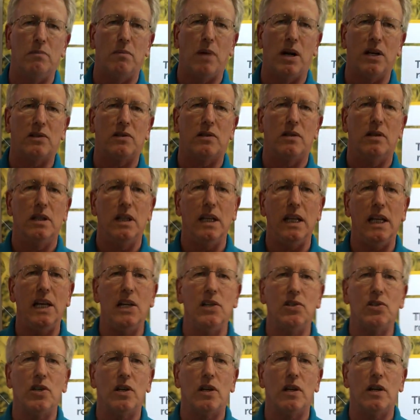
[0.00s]
in much
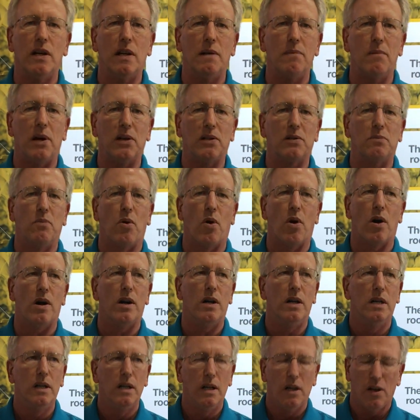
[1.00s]
easier and much
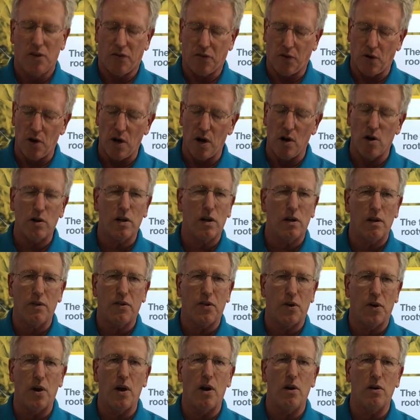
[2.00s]
more thorough
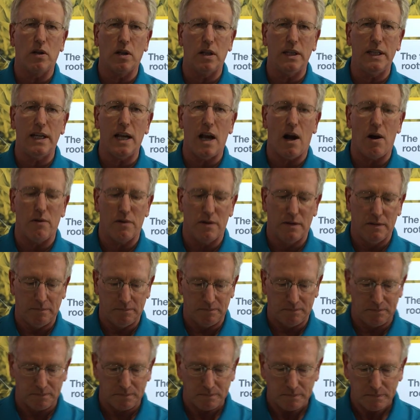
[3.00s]
clean out.
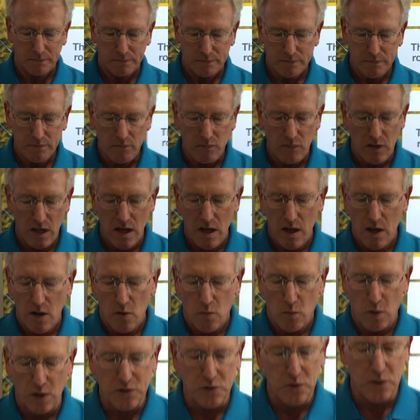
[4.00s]

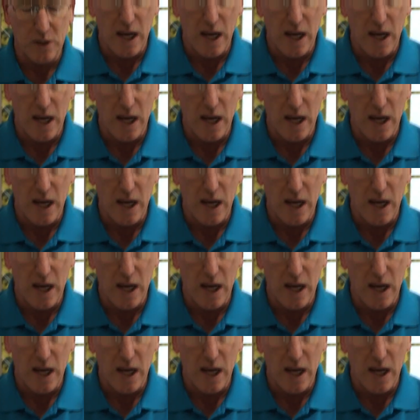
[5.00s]
What